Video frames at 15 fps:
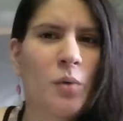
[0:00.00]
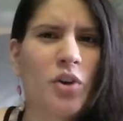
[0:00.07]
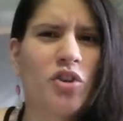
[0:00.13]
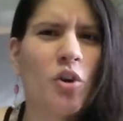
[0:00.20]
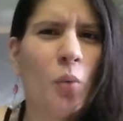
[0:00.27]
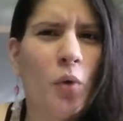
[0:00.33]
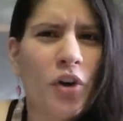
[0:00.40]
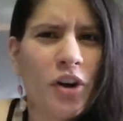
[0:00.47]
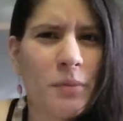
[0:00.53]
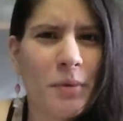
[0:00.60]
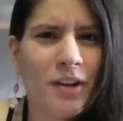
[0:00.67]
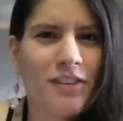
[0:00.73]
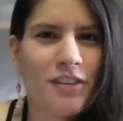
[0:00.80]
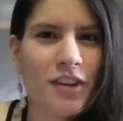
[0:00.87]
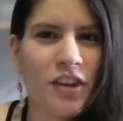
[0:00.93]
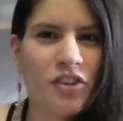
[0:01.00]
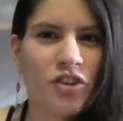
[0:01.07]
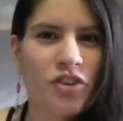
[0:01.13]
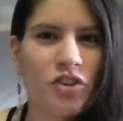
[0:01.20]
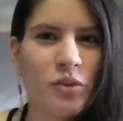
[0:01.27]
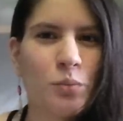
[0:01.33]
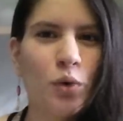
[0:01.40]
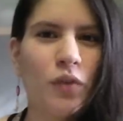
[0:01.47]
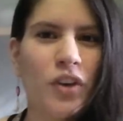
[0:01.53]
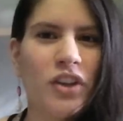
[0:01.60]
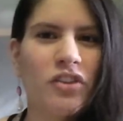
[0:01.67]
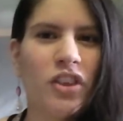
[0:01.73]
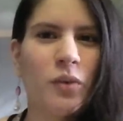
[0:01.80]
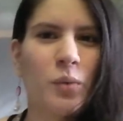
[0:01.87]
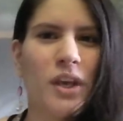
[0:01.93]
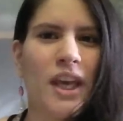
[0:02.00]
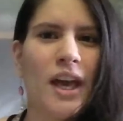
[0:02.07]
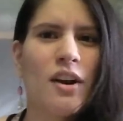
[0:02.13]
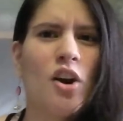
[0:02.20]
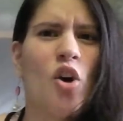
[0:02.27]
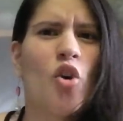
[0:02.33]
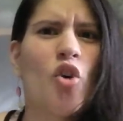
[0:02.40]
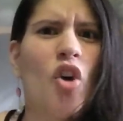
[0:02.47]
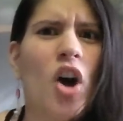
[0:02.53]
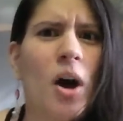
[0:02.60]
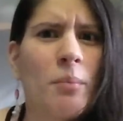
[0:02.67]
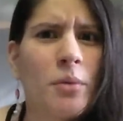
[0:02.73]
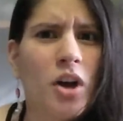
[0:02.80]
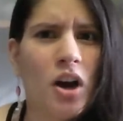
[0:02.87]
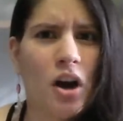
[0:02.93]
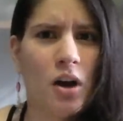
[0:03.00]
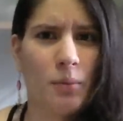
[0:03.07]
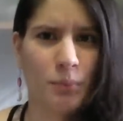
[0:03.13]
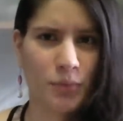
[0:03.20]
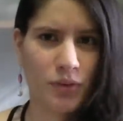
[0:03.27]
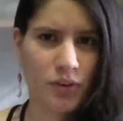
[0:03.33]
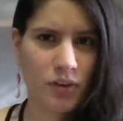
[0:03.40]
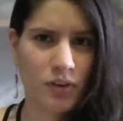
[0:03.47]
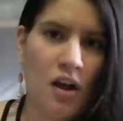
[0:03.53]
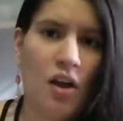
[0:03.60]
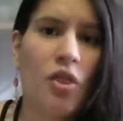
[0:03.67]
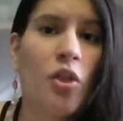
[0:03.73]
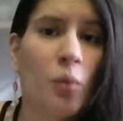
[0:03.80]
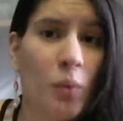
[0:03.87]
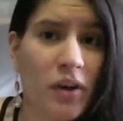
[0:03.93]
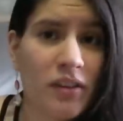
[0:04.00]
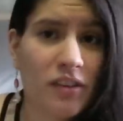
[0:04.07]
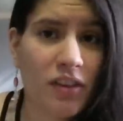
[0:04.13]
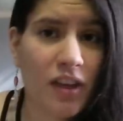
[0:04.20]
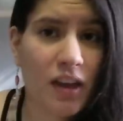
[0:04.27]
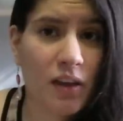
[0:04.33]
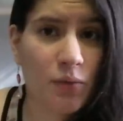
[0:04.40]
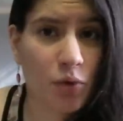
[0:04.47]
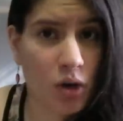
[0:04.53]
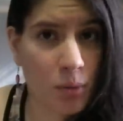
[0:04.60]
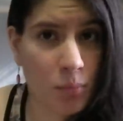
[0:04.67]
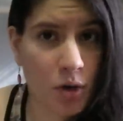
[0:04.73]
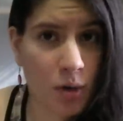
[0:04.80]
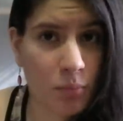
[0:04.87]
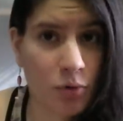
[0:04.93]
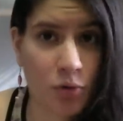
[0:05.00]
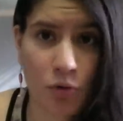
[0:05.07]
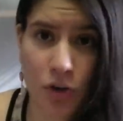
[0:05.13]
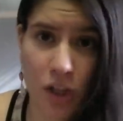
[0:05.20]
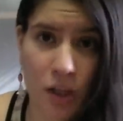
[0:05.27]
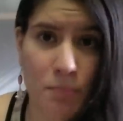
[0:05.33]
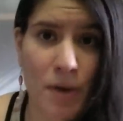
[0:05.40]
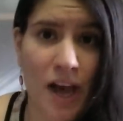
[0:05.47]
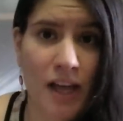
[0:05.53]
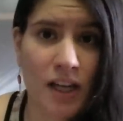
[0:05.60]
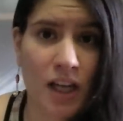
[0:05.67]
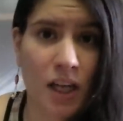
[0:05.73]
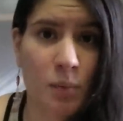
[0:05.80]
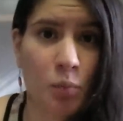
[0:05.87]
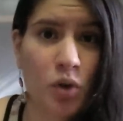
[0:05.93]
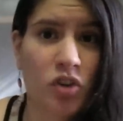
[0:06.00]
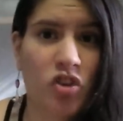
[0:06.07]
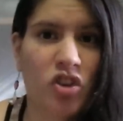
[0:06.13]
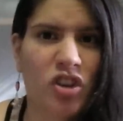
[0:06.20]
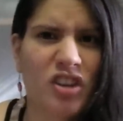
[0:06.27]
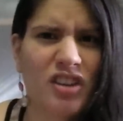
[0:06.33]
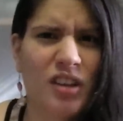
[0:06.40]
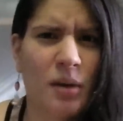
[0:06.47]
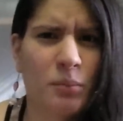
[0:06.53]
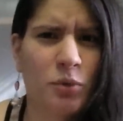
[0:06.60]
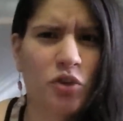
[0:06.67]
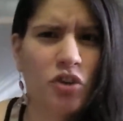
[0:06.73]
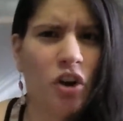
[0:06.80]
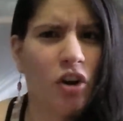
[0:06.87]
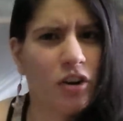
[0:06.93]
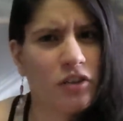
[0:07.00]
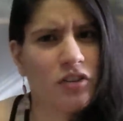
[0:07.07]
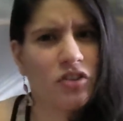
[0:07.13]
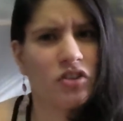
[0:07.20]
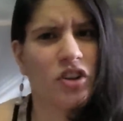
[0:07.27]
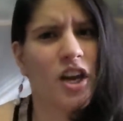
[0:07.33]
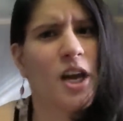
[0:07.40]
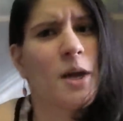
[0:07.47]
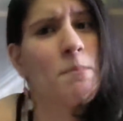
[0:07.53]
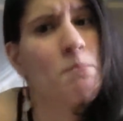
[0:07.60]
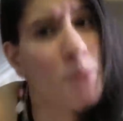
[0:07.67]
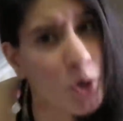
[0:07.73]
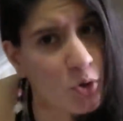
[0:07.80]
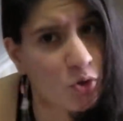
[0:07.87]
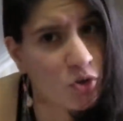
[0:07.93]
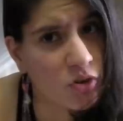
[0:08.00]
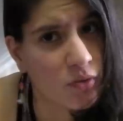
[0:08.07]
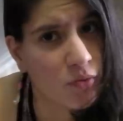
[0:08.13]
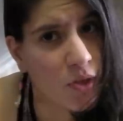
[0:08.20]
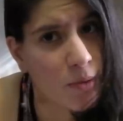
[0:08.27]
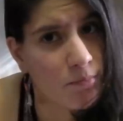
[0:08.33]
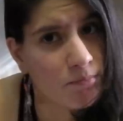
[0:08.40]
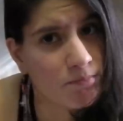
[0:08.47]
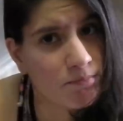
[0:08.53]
We're so worried about censors in movies that we get rom-coms. The ones that give rom-coms a really bad name, which is, I'm sorry to say, most of them.